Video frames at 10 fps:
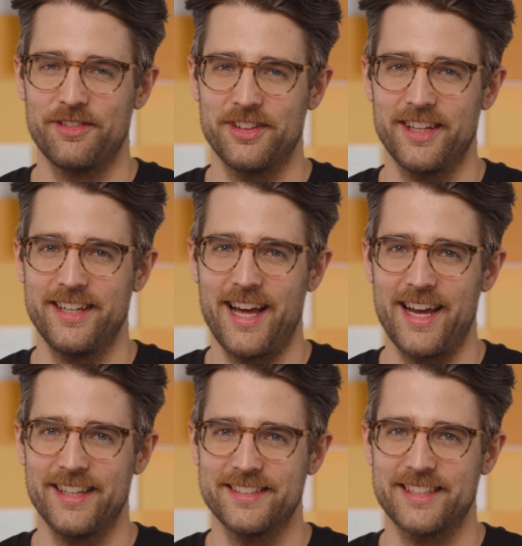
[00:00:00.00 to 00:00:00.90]
for the
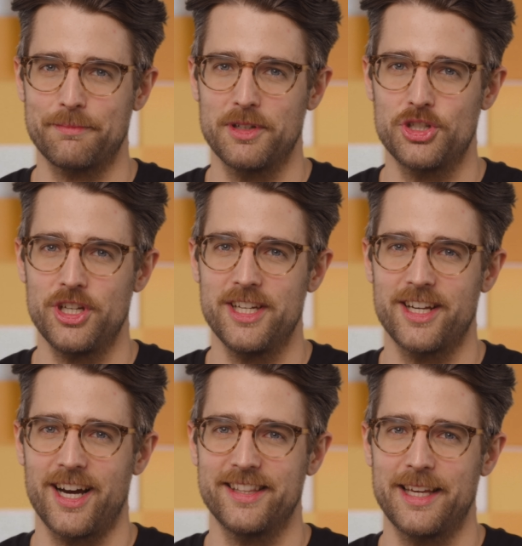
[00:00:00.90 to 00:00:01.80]
nihilistic machine
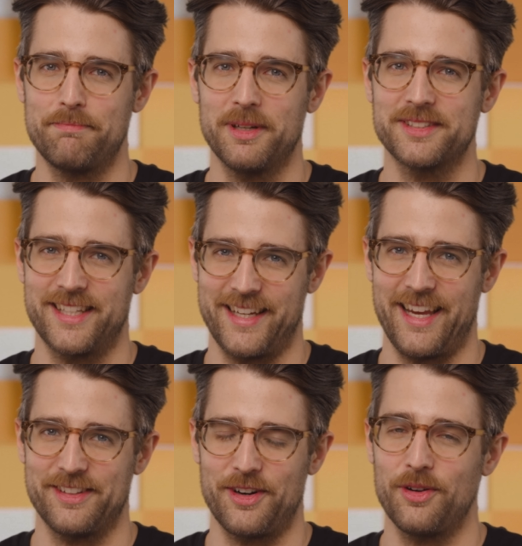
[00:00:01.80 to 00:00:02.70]
god they built
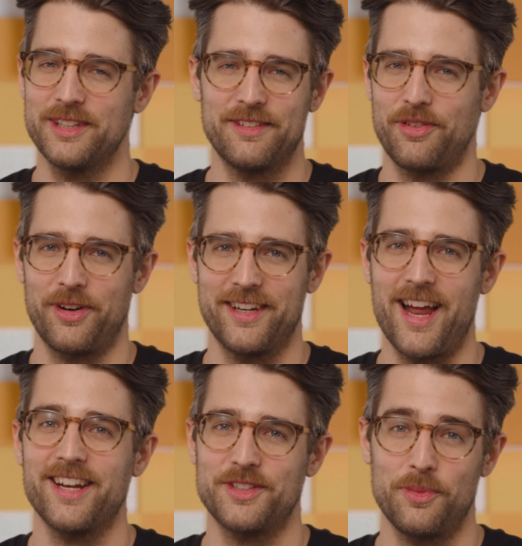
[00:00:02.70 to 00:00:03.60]
together, only for it
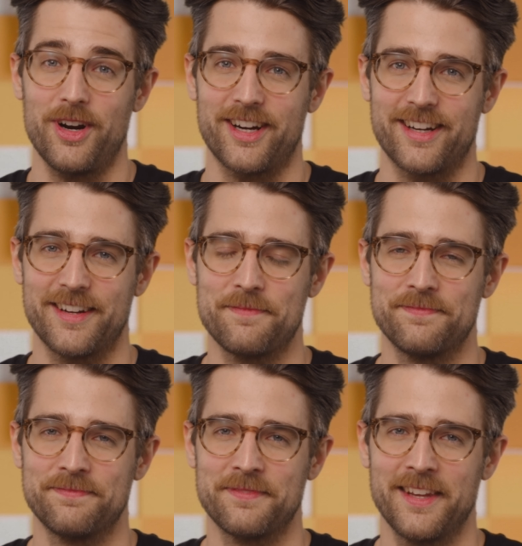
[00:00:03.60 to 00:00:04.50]
not to work.
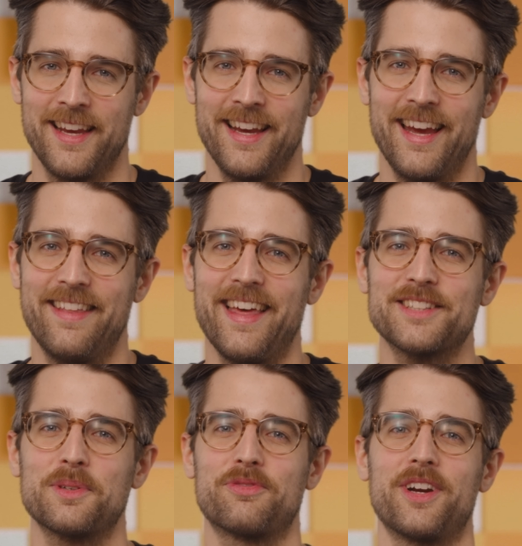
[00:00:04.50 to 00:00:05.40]
And
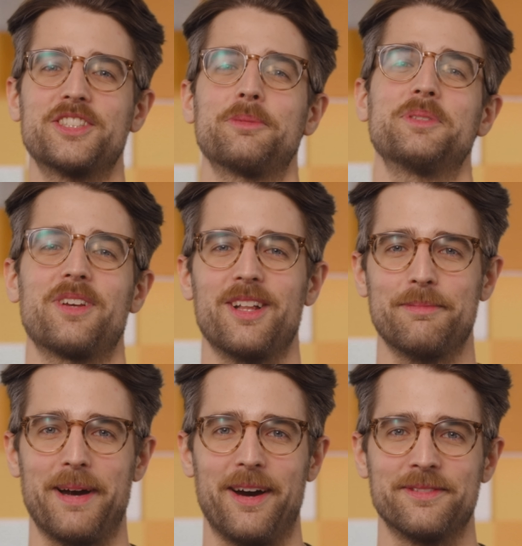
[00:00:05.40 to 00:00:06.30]
that's what friendship is all
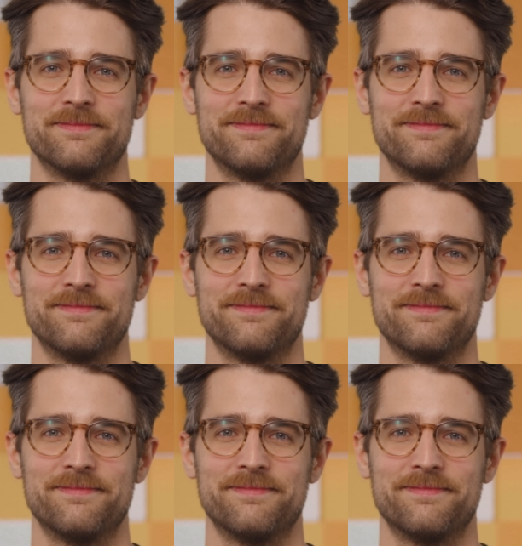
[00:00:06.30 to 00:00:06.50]
about.